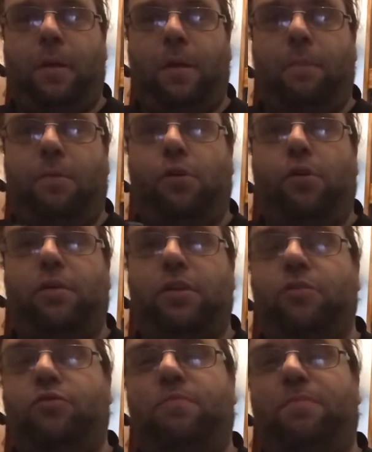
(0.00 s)
But
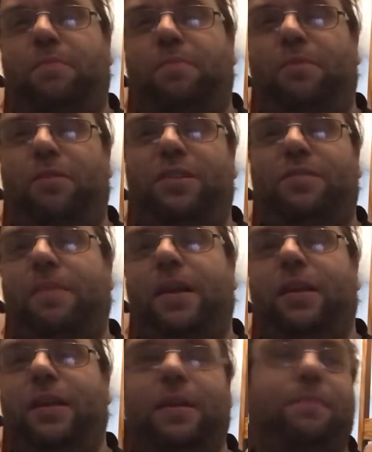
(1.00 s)
it's
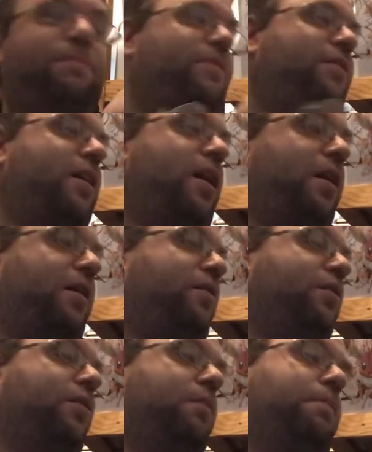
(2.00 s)
mainly there
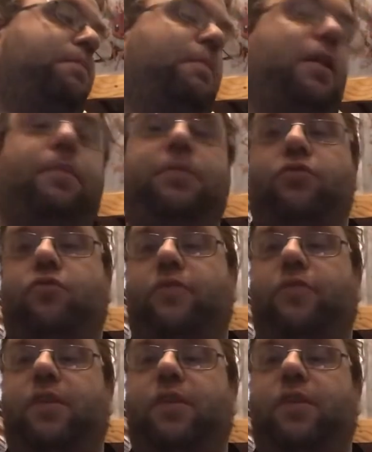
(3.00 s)
to help you draw from